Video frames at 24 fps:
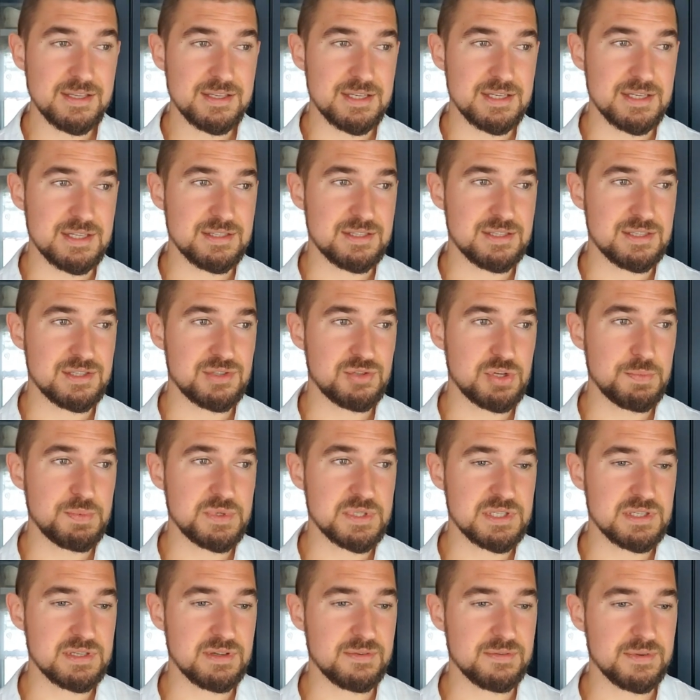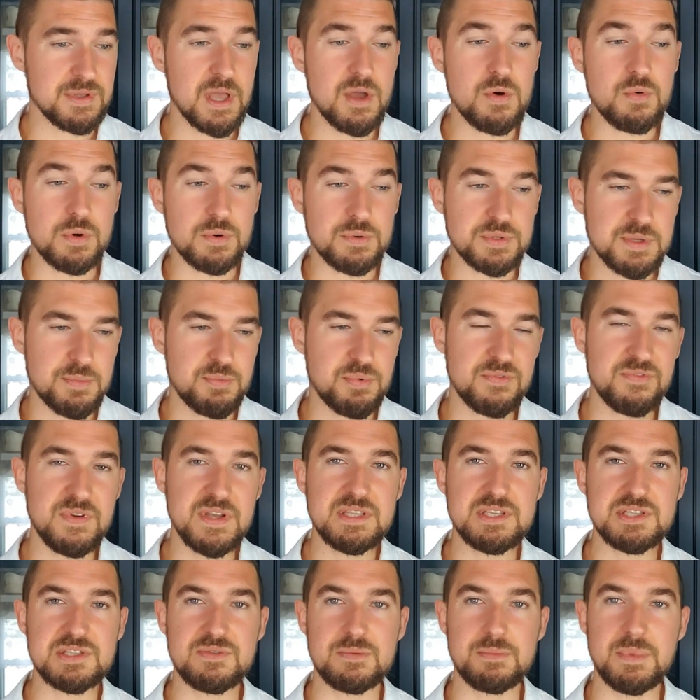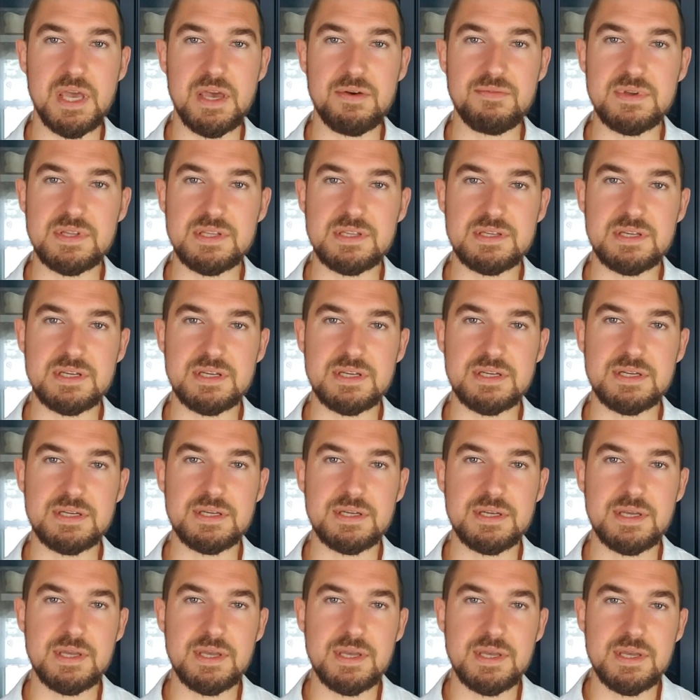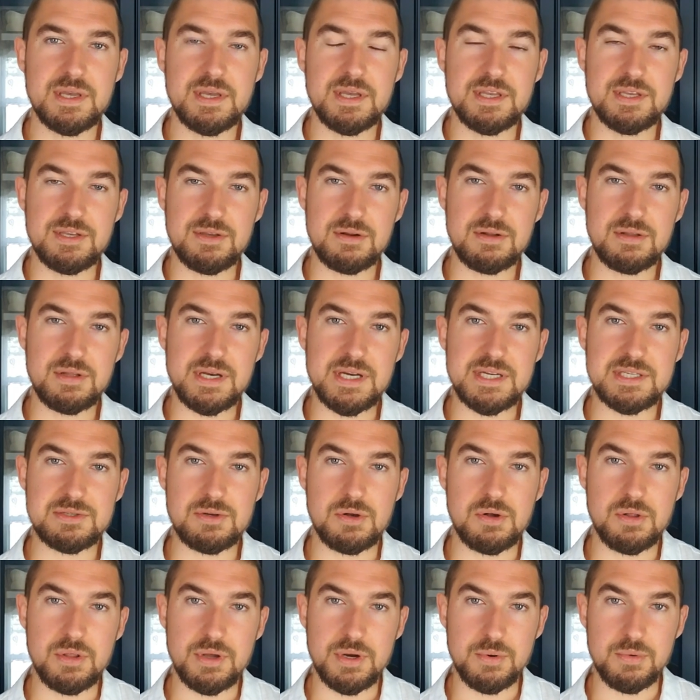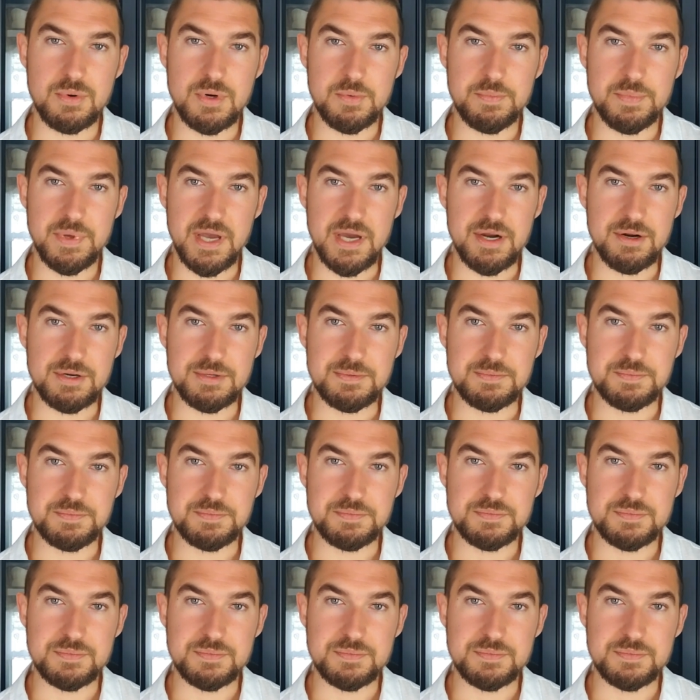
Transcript: to strip us of, well, to prevent us from having to utilize all our willpower.